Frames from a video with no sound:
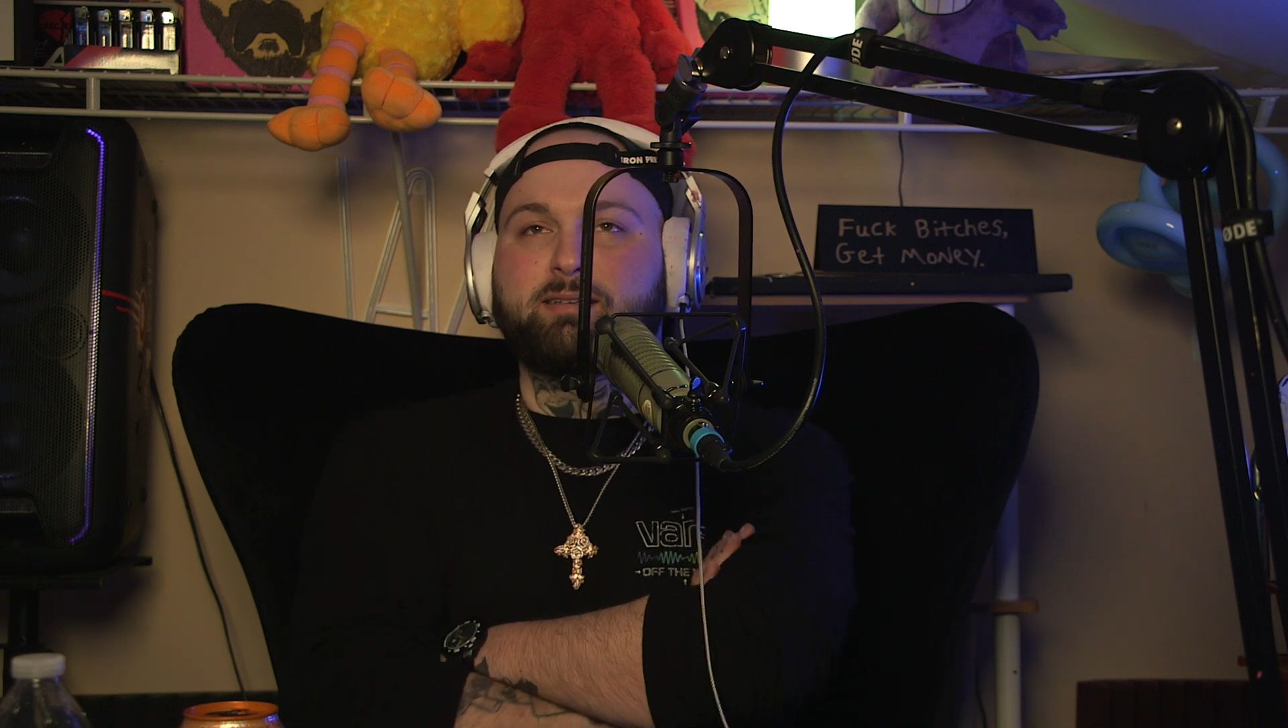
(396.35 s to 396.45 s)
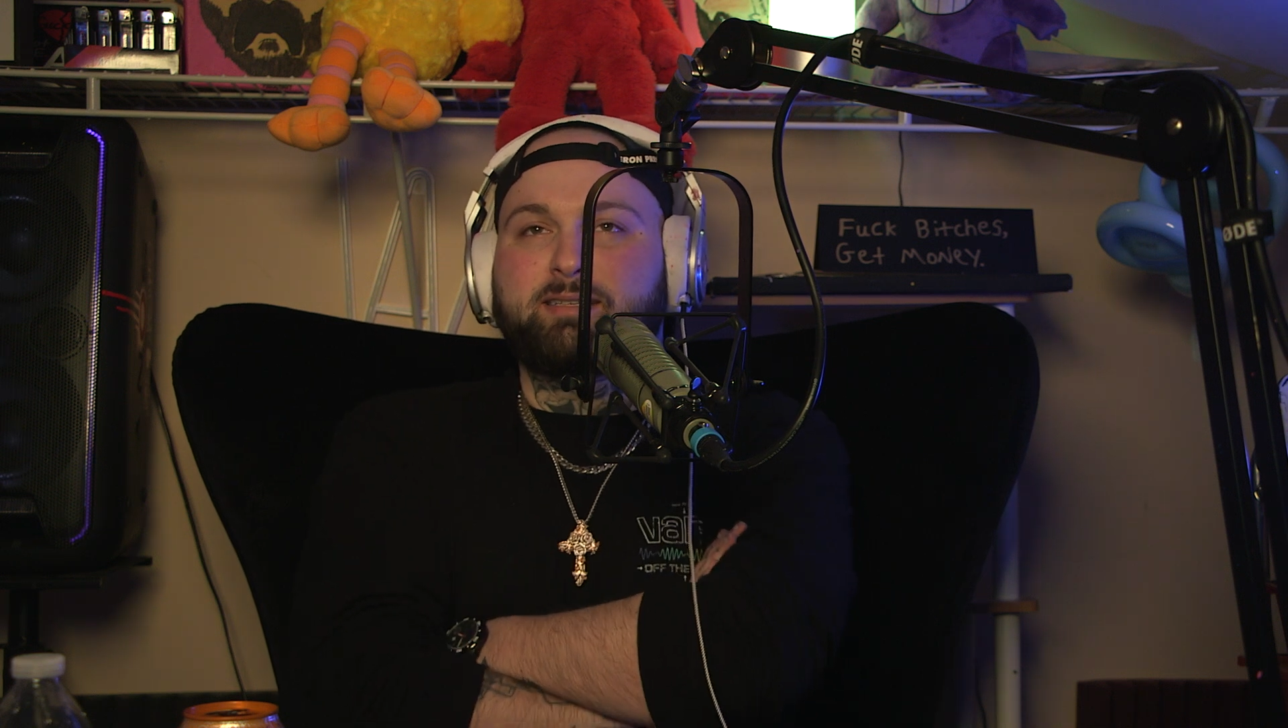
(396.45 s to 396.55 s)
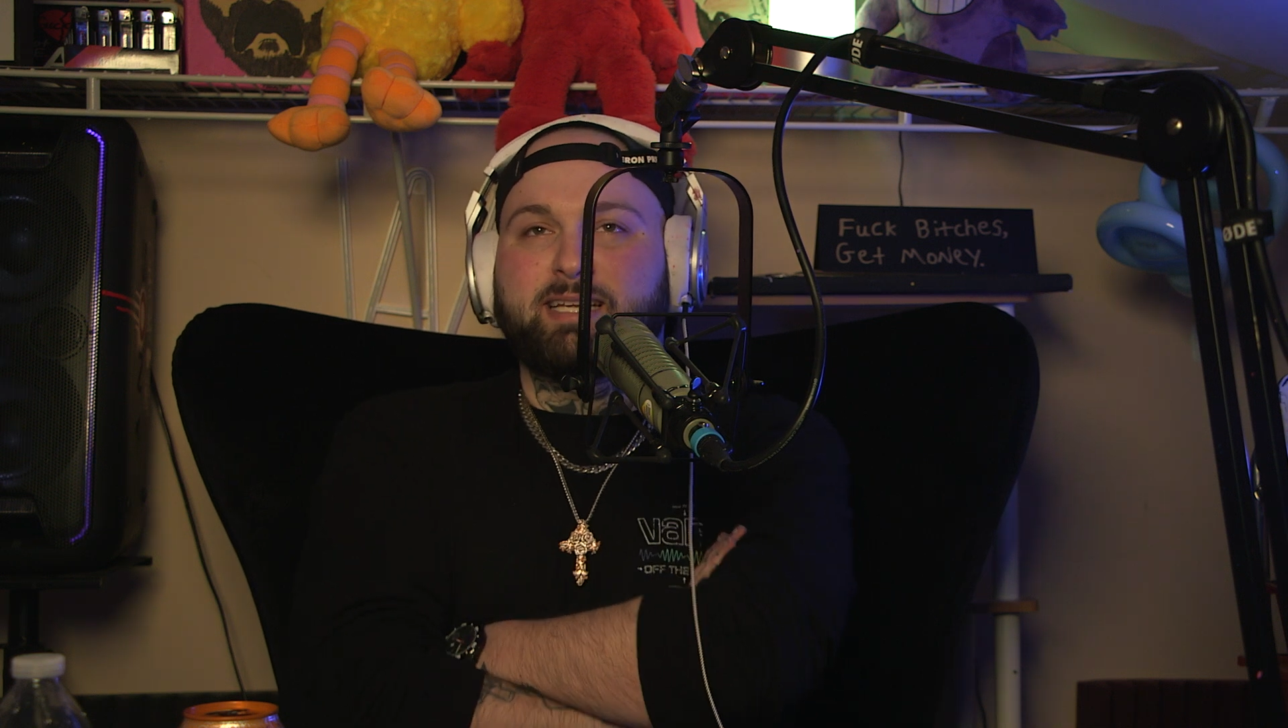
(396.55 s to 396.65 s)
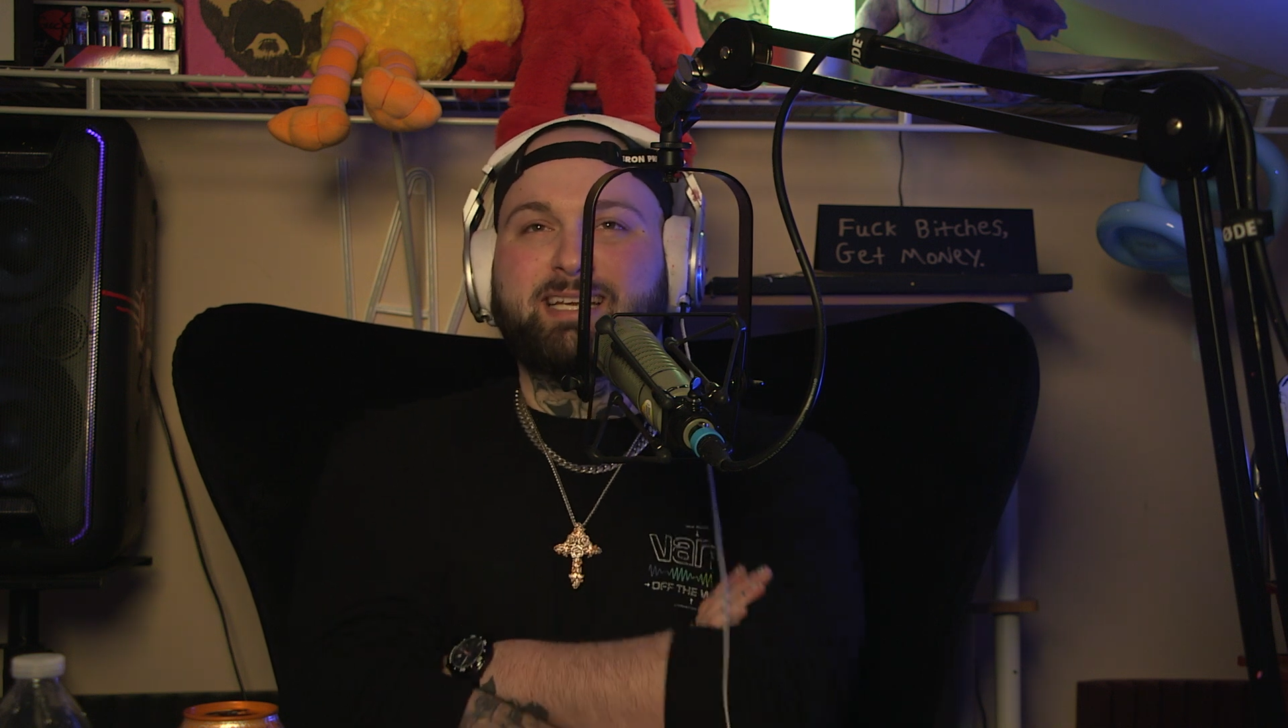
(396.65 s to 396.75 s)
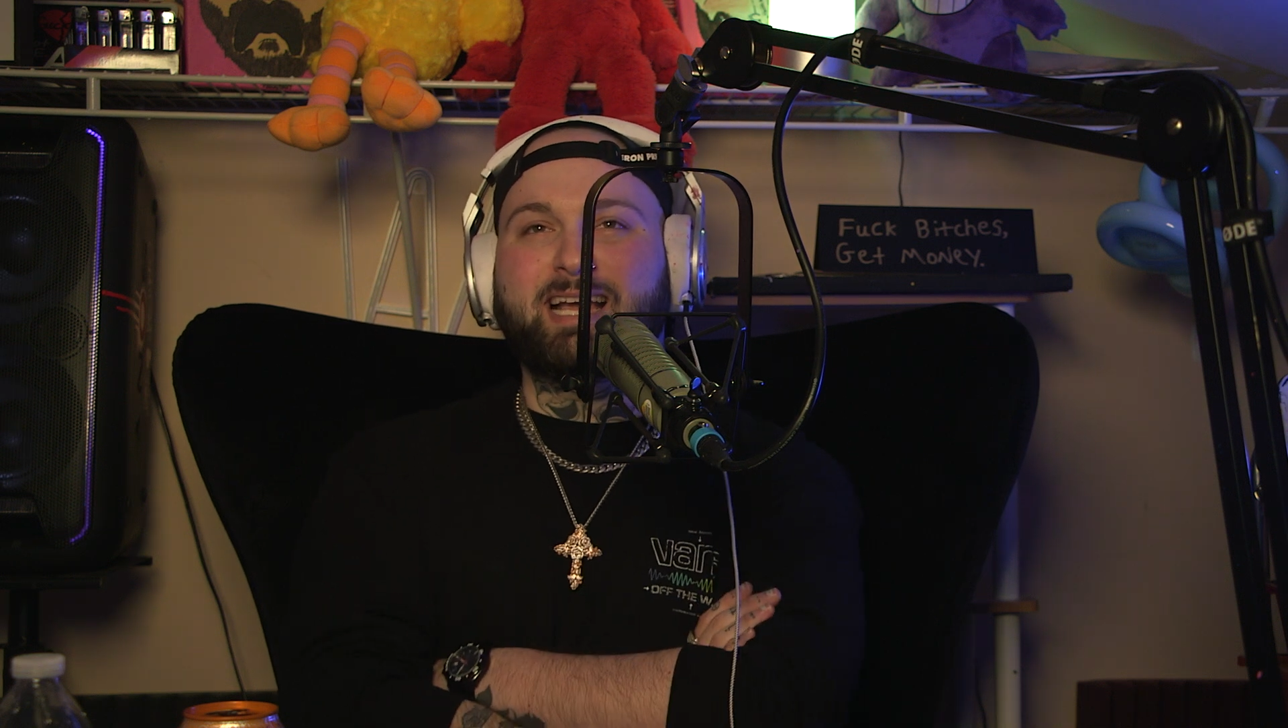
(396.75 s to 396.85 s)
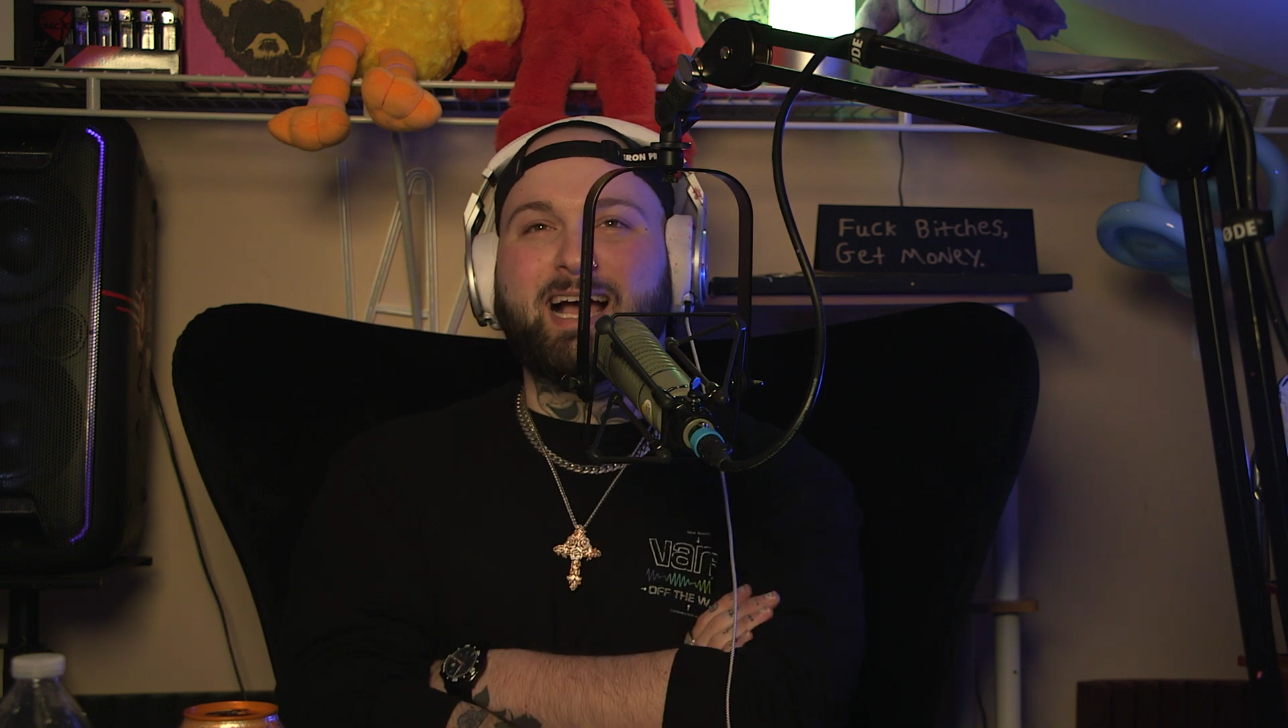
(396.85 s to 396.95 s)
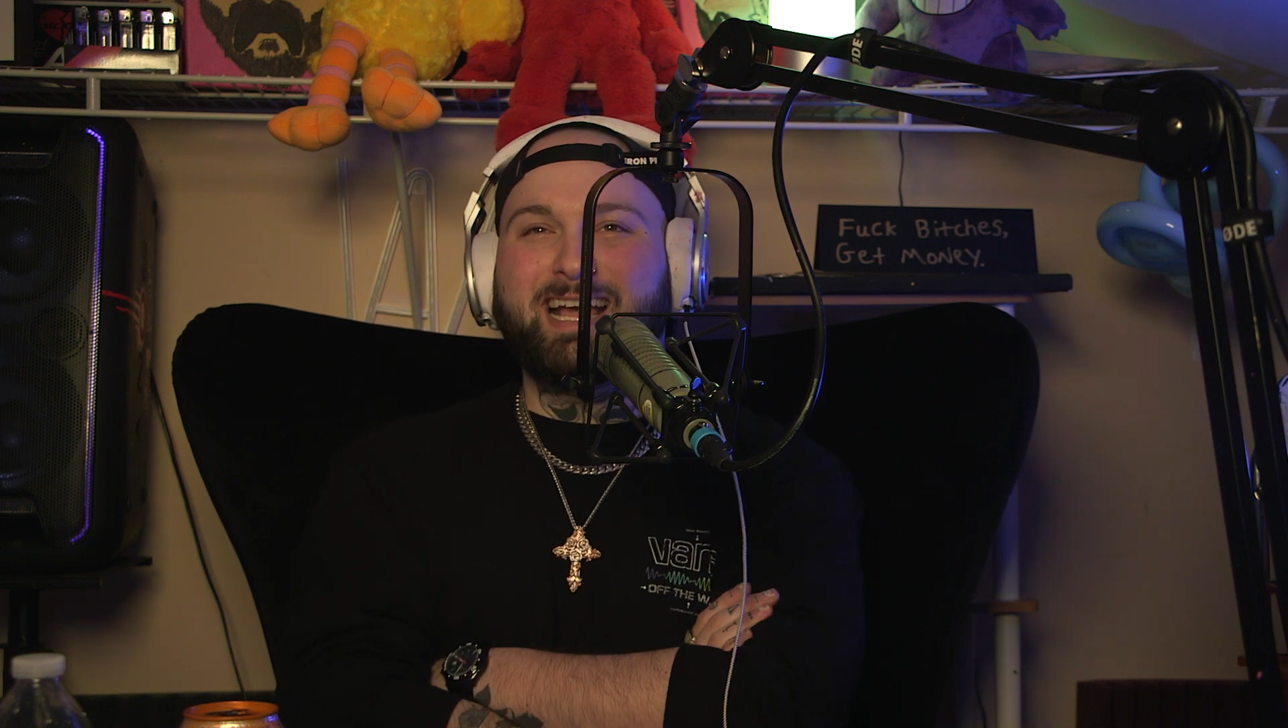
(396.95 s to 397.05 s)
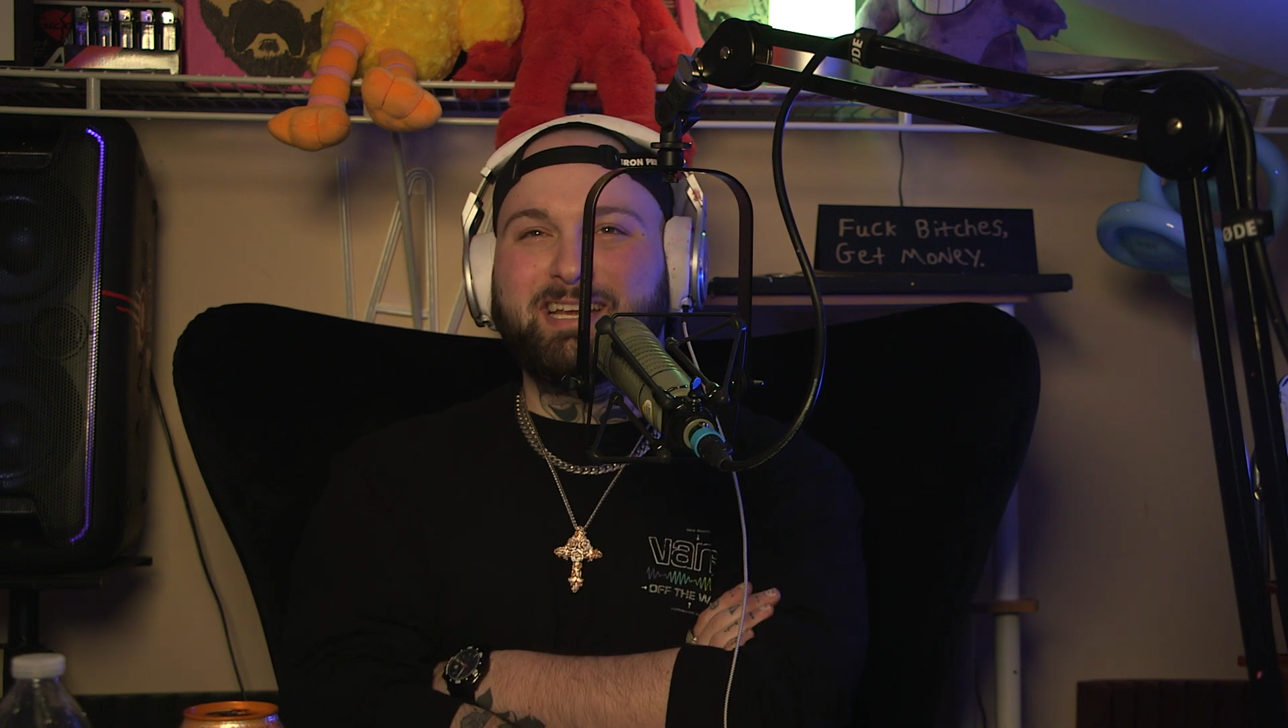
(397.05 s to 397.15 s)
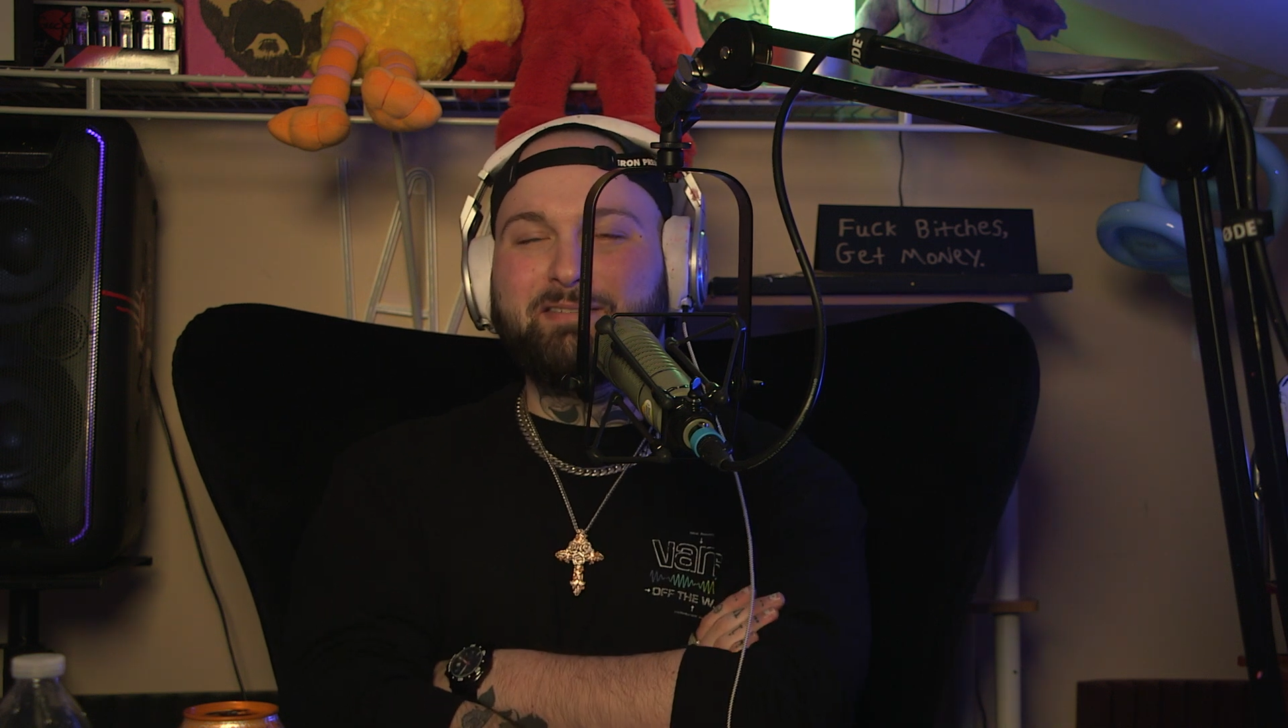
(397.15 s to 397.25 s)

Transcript: did kind